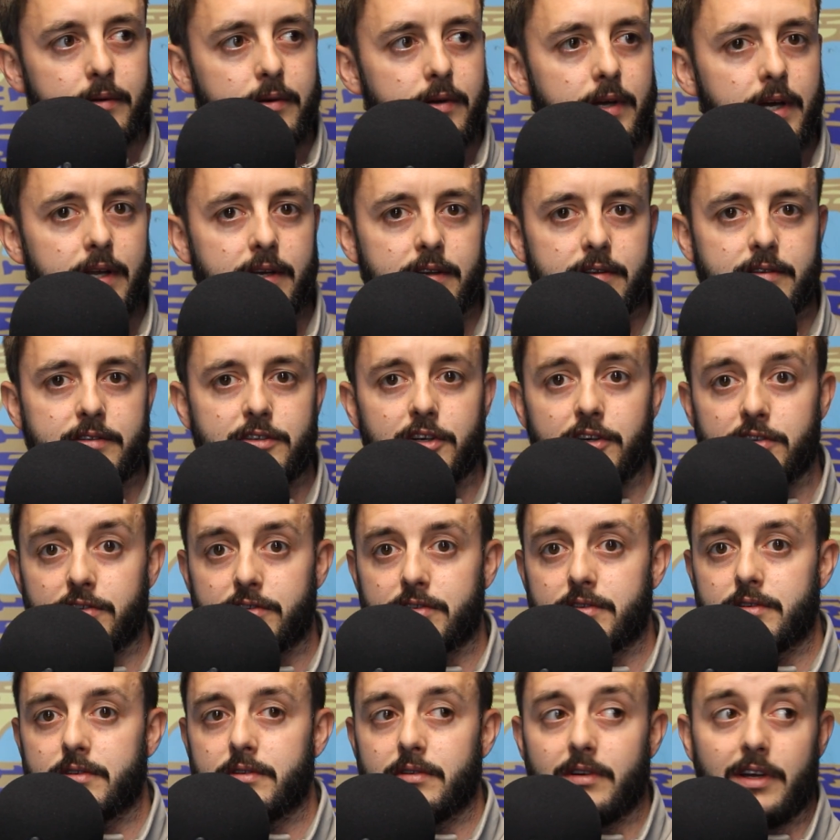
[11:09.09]
and
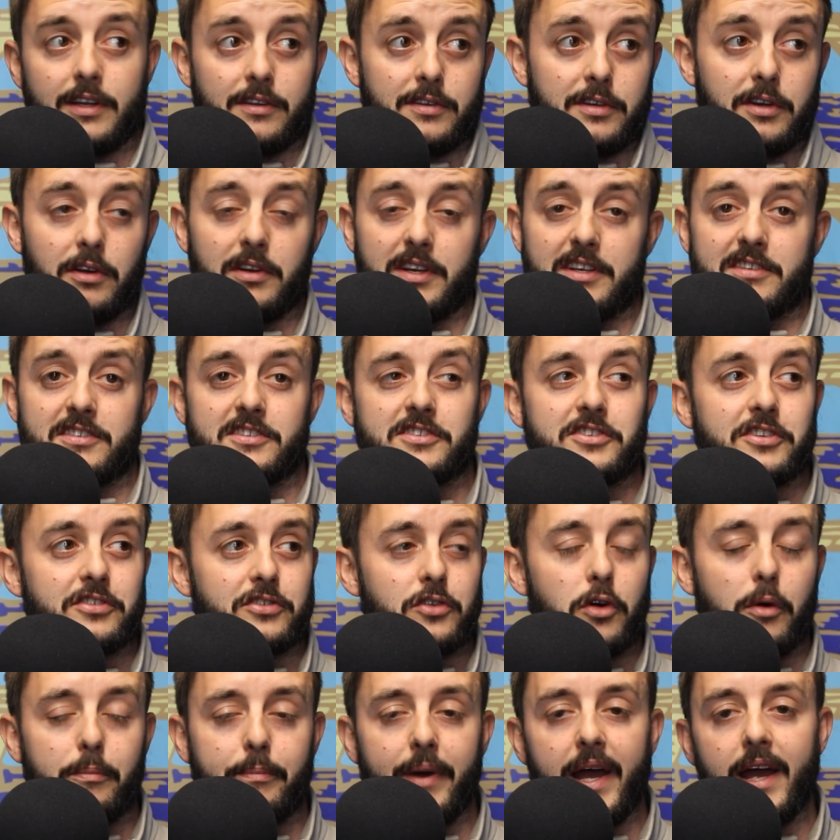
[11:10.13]
to be honest, it's just
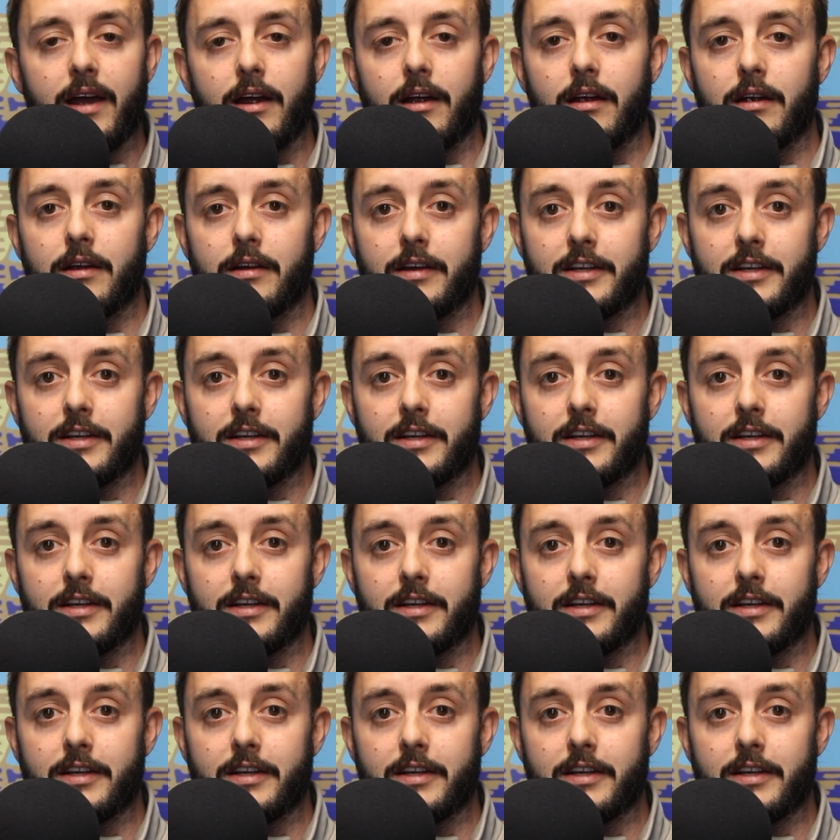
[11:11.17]
got better.